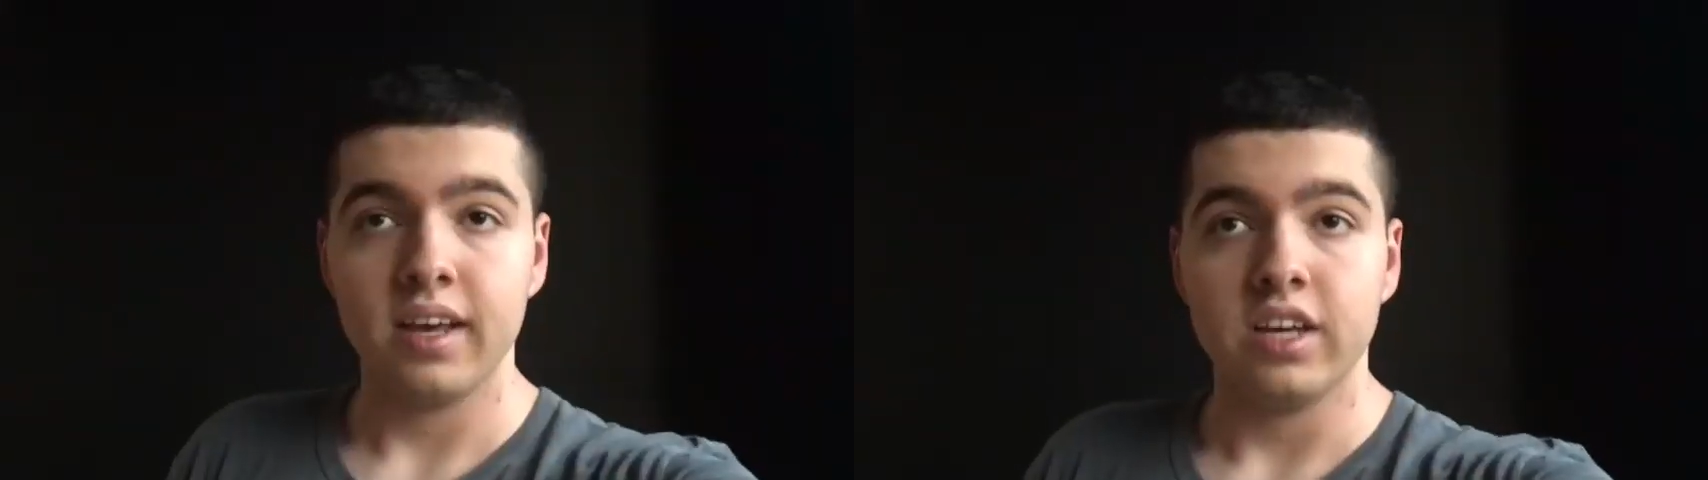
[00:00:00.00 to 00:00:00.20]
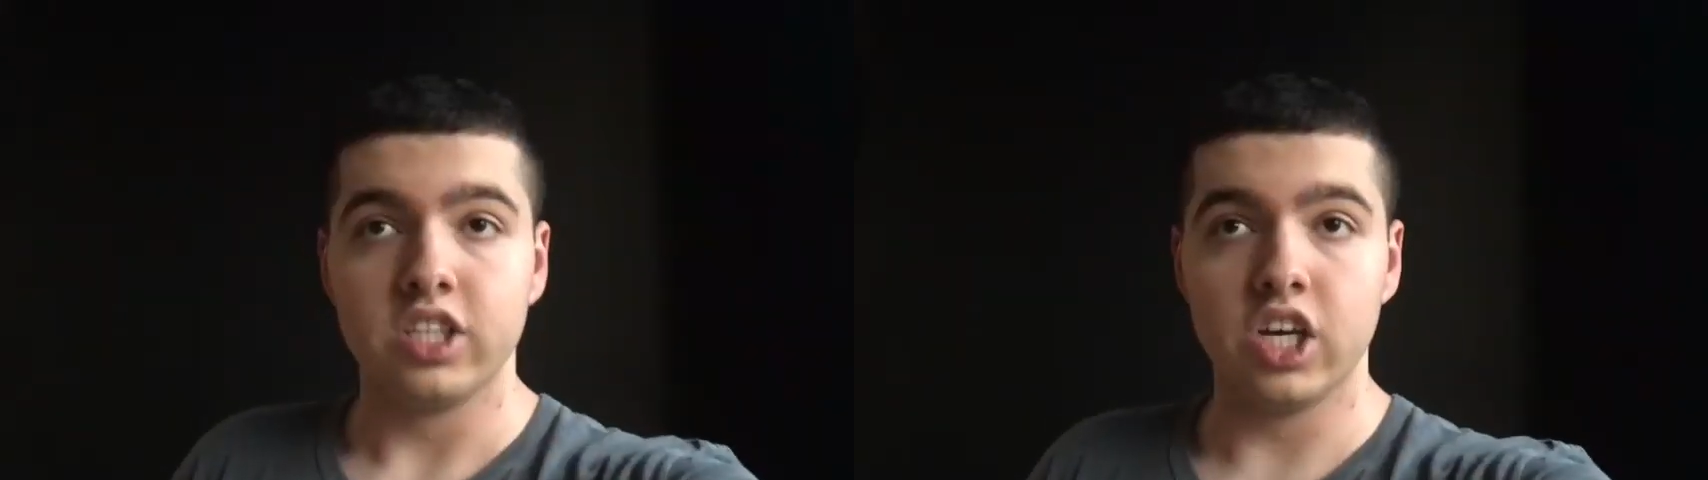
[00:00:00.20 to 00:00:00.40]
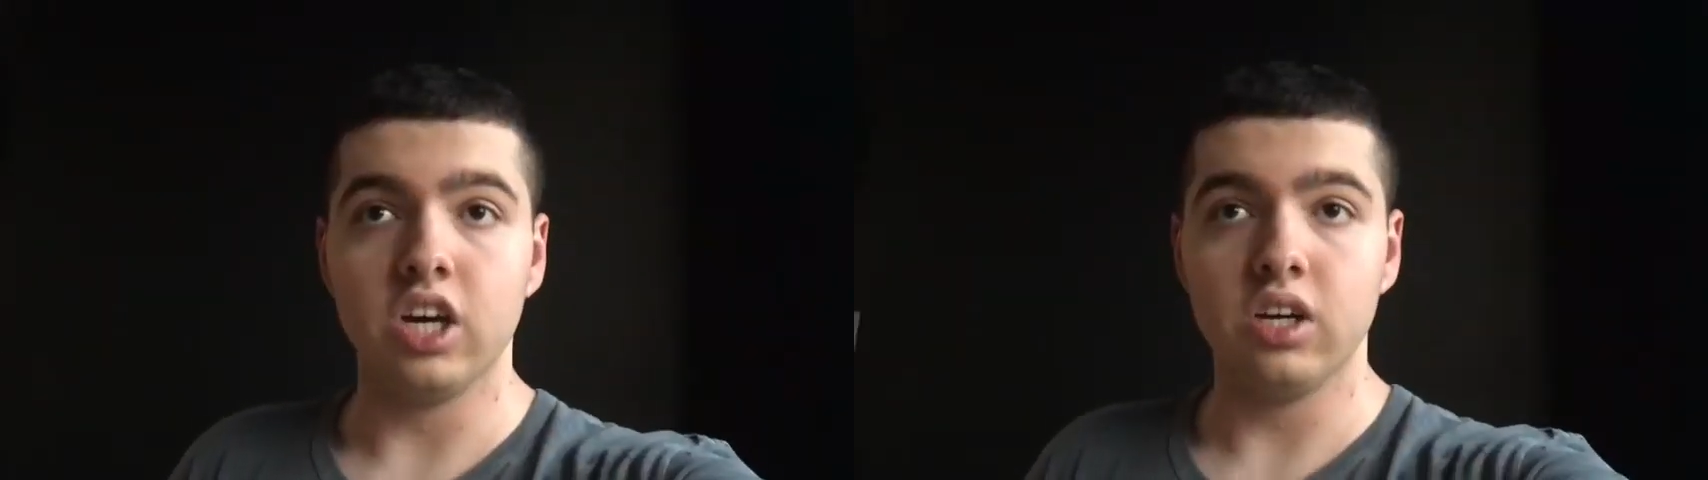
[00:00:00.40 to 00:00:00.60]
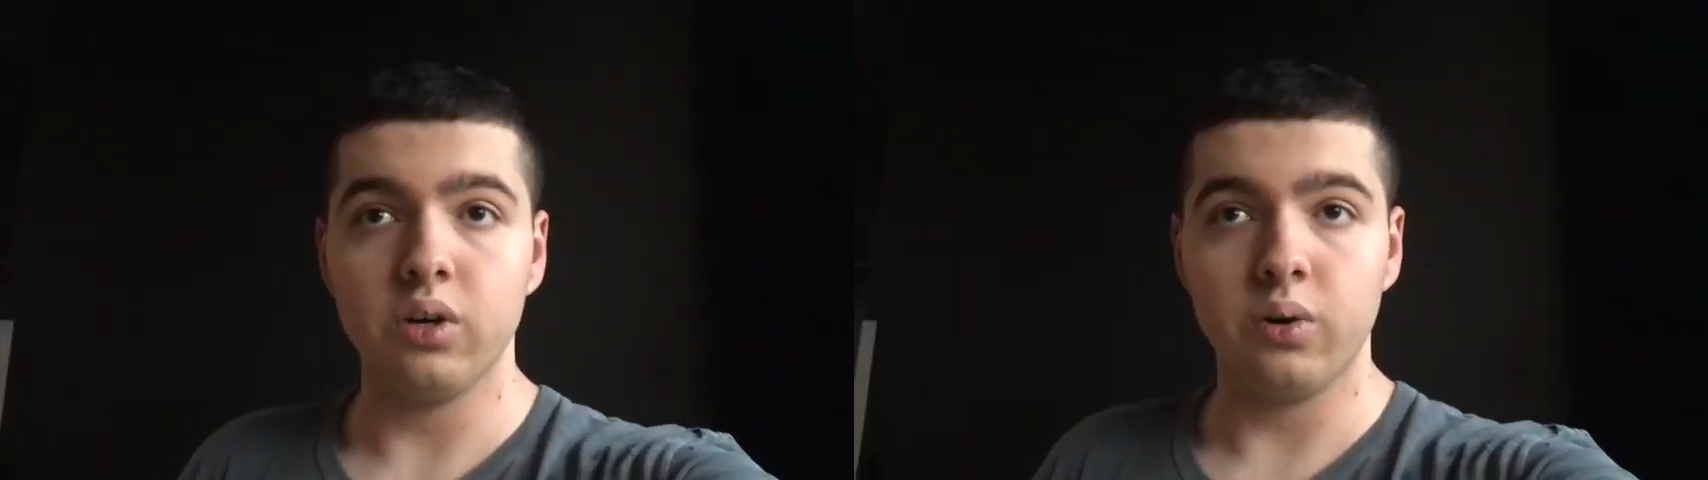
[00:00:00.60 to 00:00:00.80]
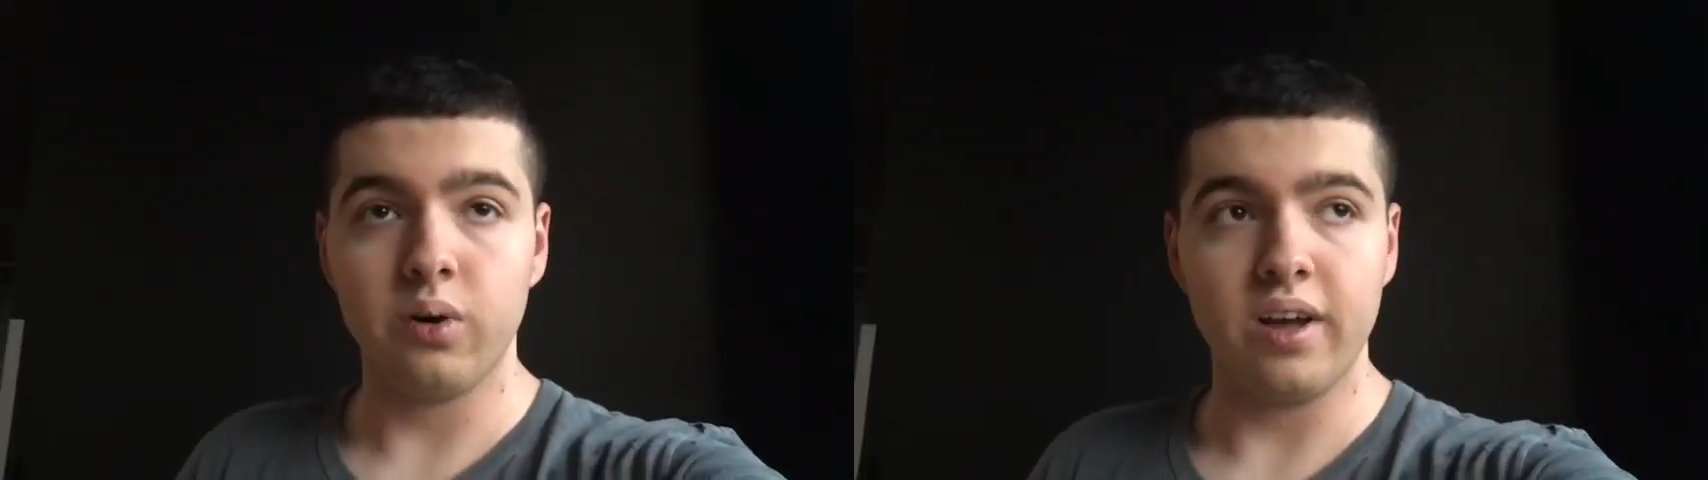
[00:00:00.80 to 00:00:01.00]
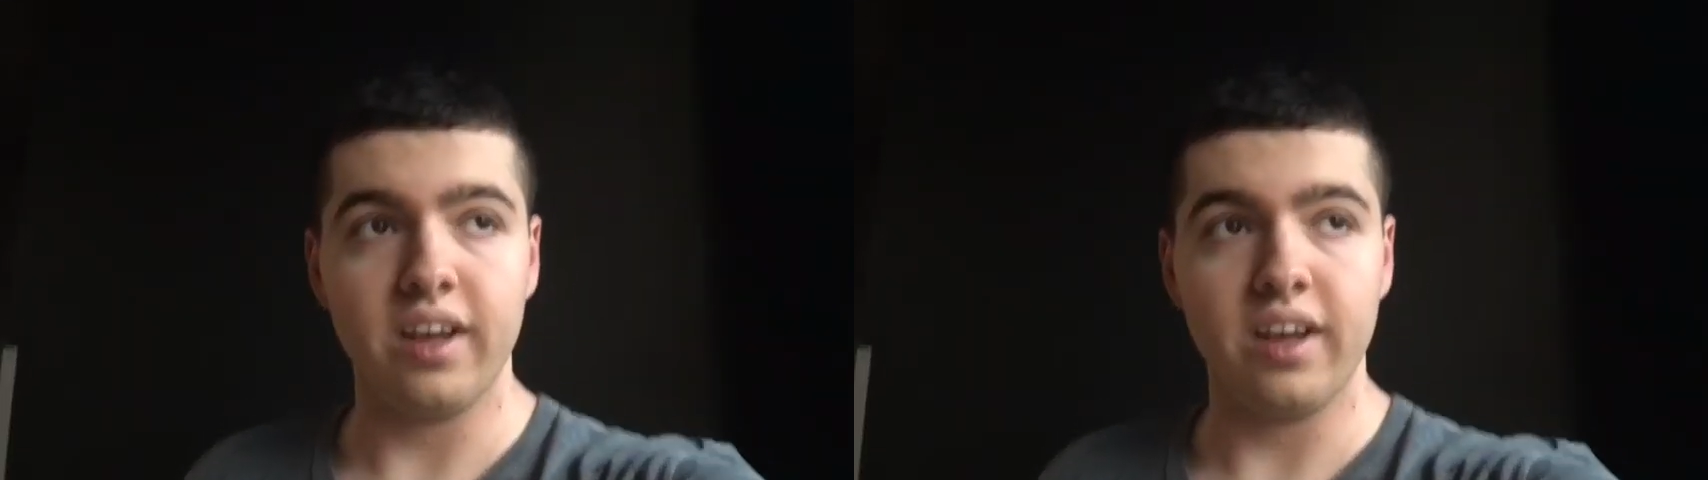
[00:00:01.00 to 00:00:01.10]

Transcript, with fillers: So,